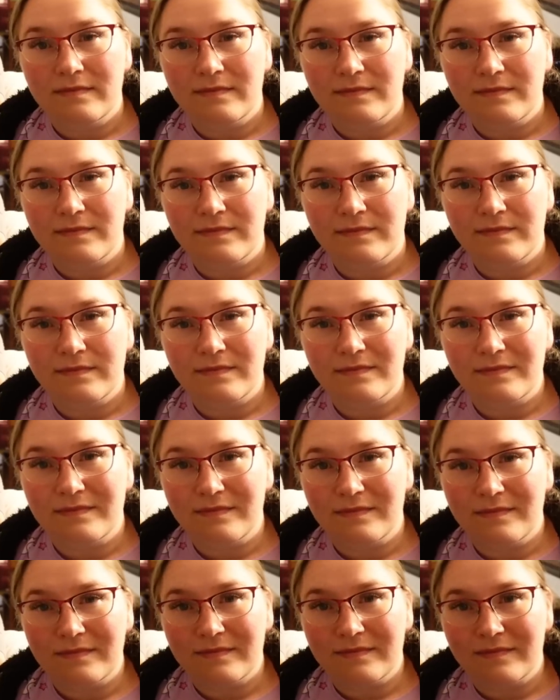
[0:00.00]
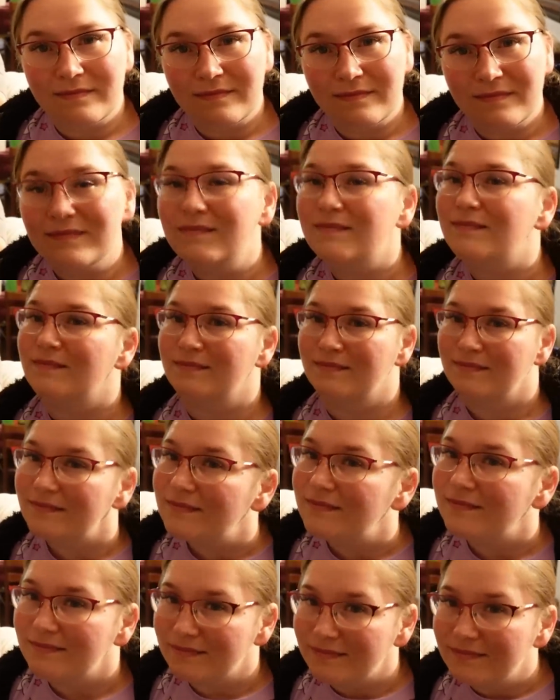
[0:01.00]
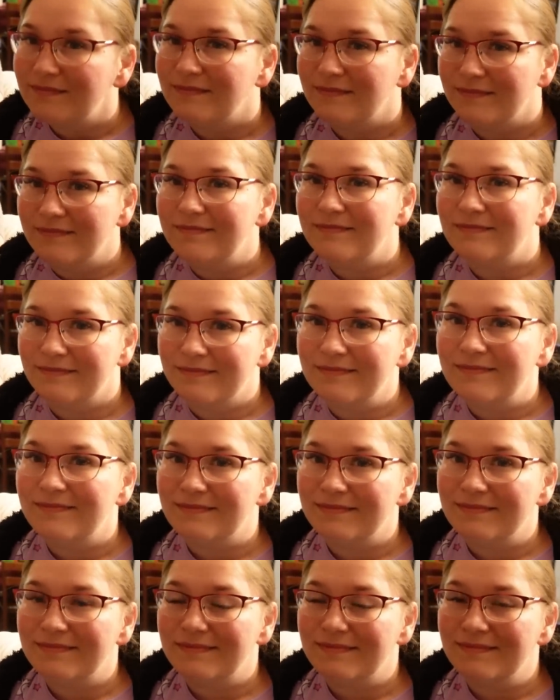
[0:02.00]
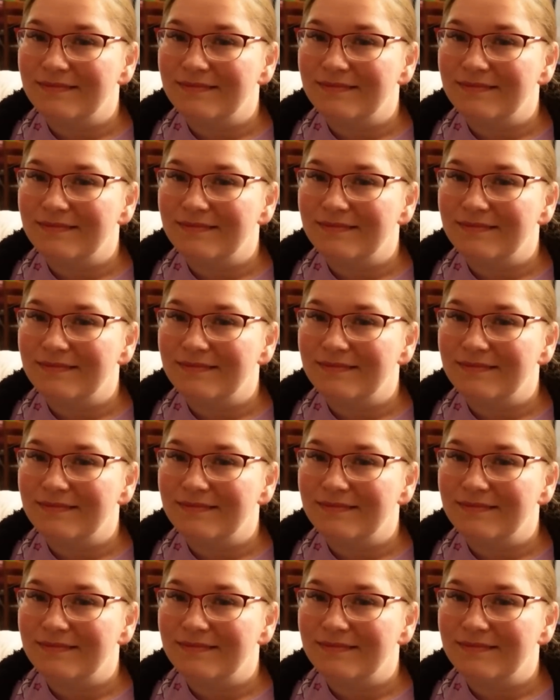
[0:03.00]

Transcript: The person shown says nothing.